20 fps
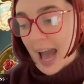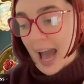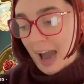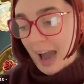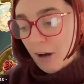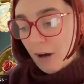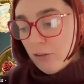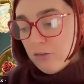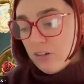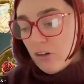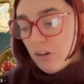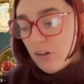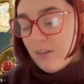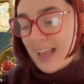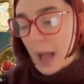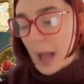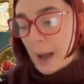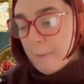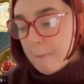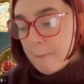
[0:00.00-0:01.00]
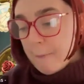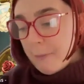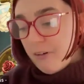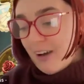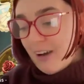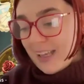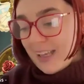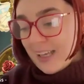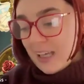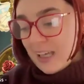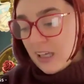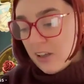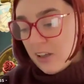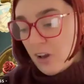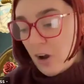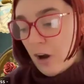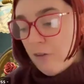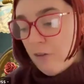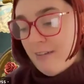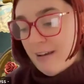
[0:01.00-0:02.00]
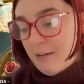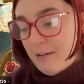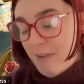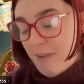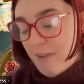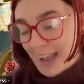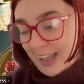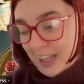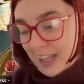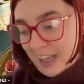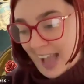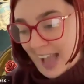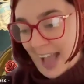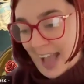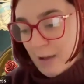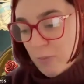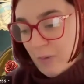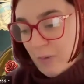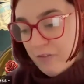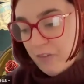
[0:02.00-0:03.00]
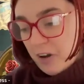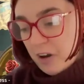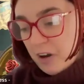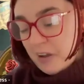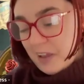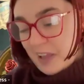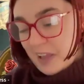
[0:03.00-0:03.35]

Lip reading: How does Anne Boleyn's story resonate with